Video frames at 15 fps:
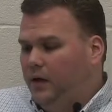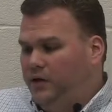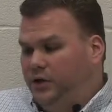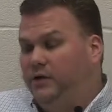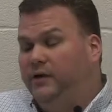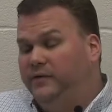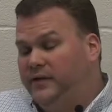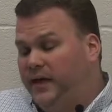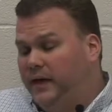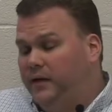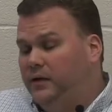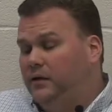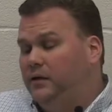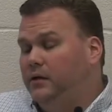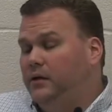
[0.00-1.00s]
Shouldn't have
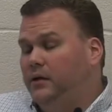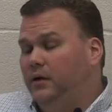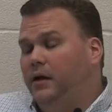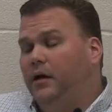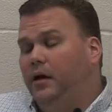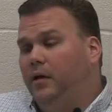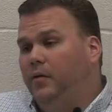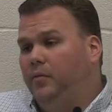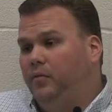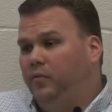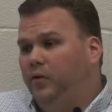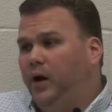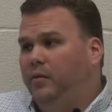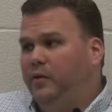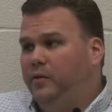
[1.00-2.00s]
taken it.
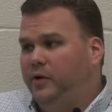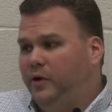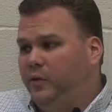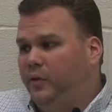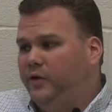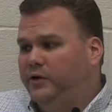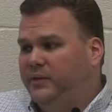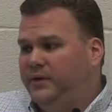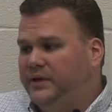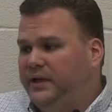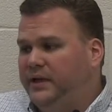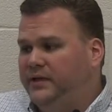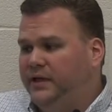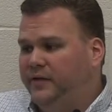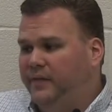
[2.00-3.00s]
Probably one of the worst
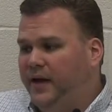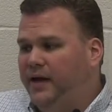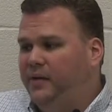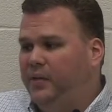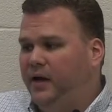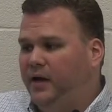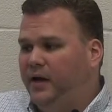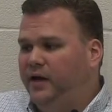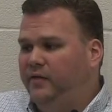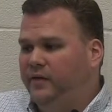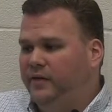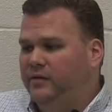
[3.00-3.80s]
mistakes I've made in my life.